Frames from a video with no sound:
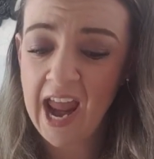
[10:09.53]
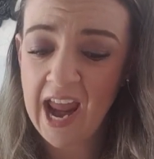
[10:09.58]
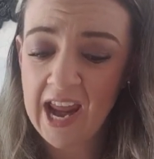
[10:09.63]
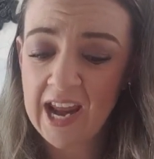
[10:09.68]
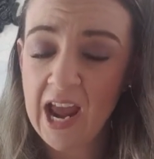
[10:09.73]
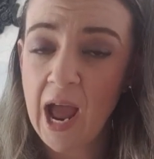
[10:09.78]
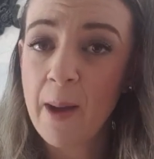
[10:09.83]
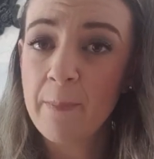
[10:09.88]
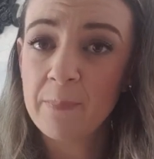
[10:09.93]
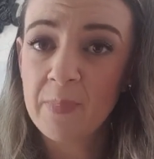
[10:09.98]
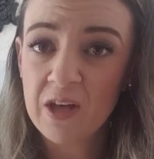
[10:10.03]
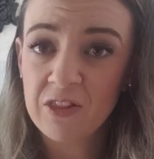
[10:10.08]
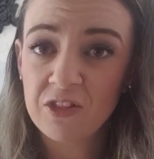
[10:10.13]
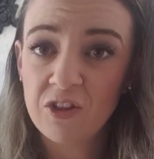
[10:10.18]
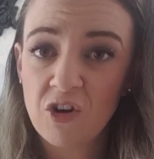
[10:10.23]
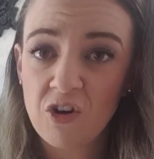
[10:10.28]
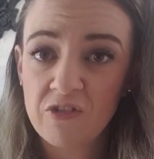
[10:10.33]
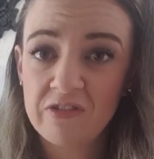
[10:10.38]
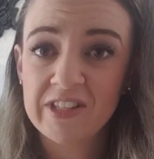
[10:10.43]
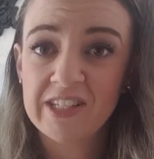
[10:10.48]
a month
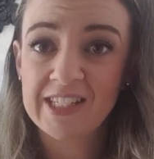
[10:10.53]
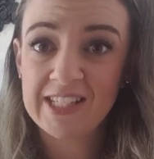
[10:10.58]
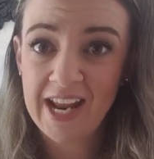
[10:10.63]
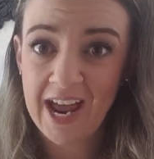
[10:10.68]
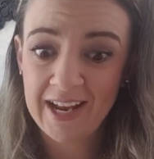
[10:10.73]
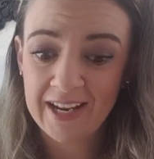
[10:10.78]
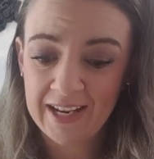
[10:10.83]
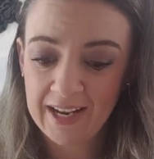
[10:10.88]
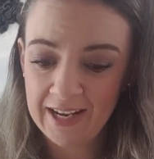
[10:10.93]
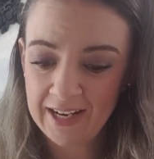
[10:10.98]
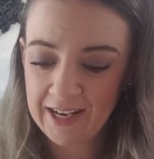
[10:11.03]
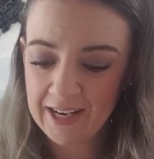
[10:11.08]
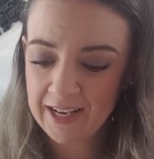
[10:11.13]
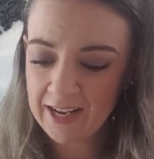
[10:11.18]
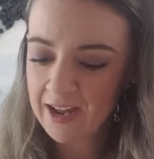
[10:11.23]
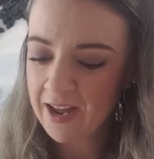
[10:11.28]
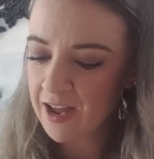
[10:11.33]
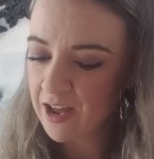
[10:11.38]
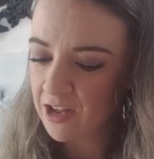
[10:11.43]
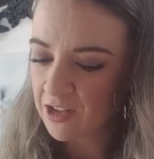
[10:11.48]
of snack eating.